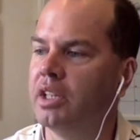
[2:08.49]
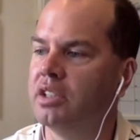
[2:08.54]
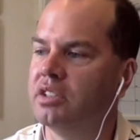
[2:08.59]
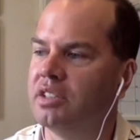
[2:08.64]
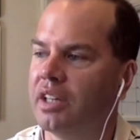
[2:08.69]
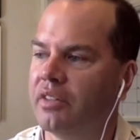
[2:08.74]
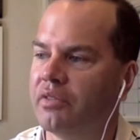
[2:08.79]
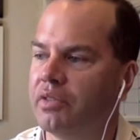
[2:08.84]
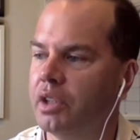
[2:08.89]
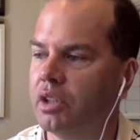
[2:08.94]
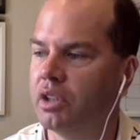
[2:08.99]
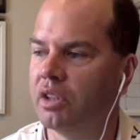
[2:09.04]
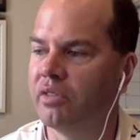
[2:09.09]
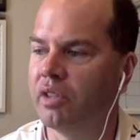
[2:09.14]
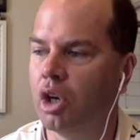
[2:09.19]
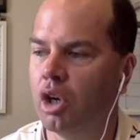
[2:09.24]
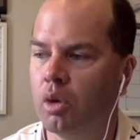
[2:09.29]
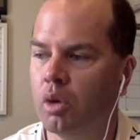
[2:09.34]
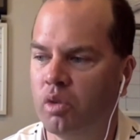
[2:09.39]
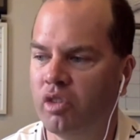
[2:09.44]
is that feeling
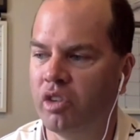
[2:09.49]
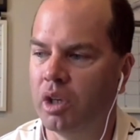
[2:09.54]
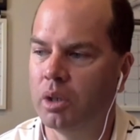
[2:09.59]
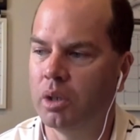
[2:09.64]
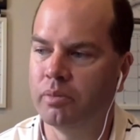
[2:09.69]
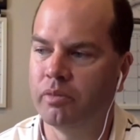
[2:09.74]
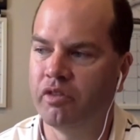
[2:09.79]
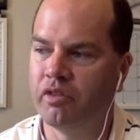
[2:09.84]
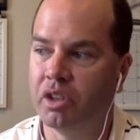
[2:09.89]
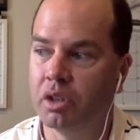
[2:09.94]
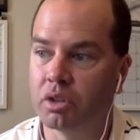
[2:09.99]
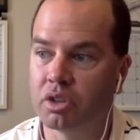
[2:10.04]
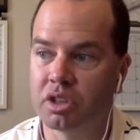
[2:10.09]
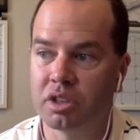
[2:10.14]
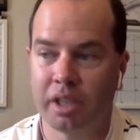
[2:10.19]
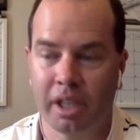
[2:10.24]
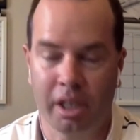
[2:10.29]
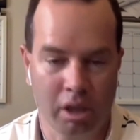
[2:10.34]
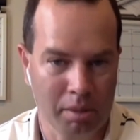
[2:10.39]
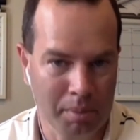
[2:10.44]
of overwhelm
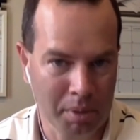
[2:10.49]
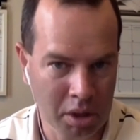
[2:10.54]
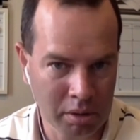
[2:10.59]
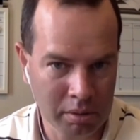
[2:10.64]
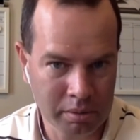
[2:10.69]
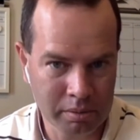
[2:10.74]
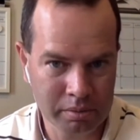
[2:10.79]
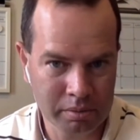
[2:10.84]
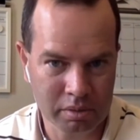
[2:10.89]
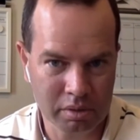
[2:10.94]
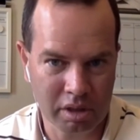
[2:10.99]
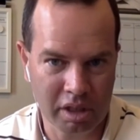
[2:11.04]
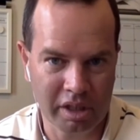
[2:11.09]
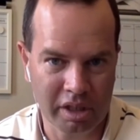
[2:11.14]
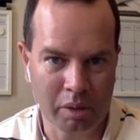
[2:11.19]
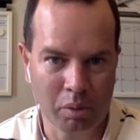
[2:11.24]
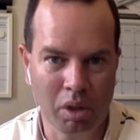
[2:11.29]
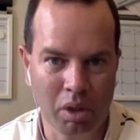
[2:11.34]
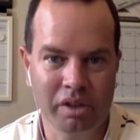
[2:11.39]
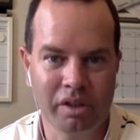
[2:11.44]
feels terrible, and
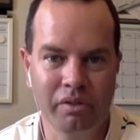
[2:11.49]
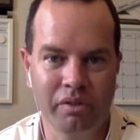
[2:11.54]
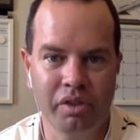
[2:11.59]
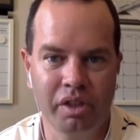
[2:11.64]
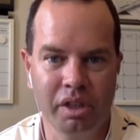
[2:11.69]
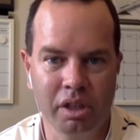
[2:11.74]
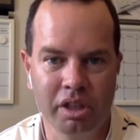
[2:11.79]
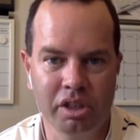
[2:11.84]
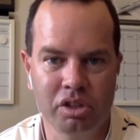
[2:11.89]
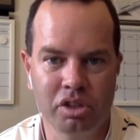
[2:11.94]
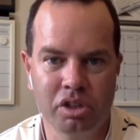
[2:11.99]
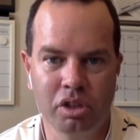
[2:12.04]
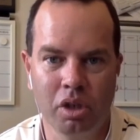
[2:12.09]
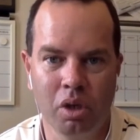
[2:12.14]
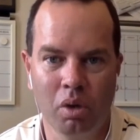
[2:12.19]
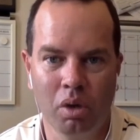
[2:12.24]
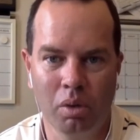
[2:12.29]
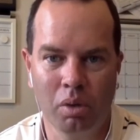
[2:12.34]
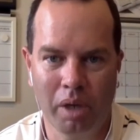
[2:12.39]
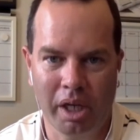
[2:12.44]
they want the feeling to
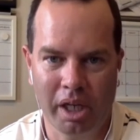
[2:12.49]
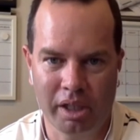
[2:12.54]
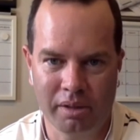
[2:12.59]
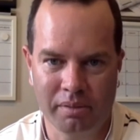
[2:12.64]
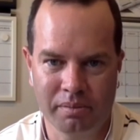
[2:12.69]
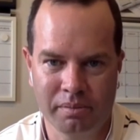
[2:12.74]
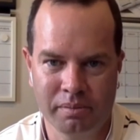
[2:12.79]
go away.